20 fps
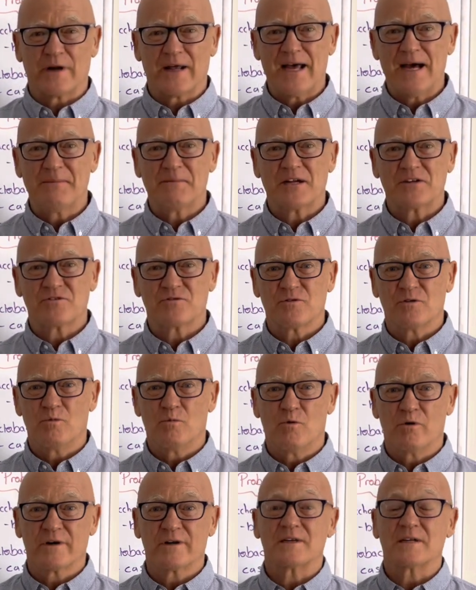How much
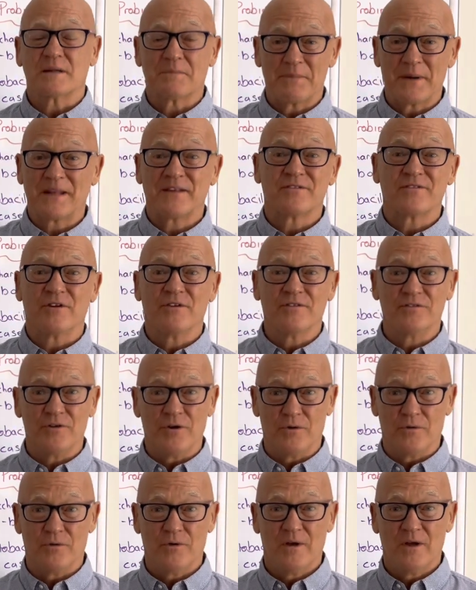water depends on
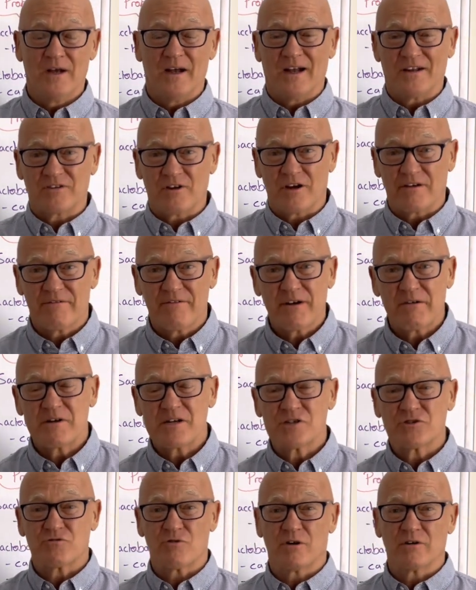you. It's got a very
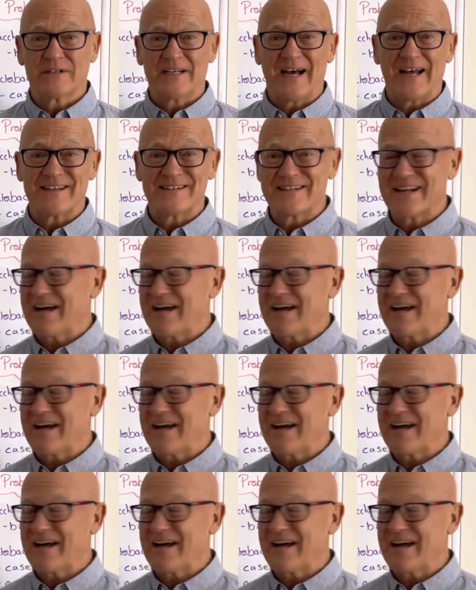strong taste.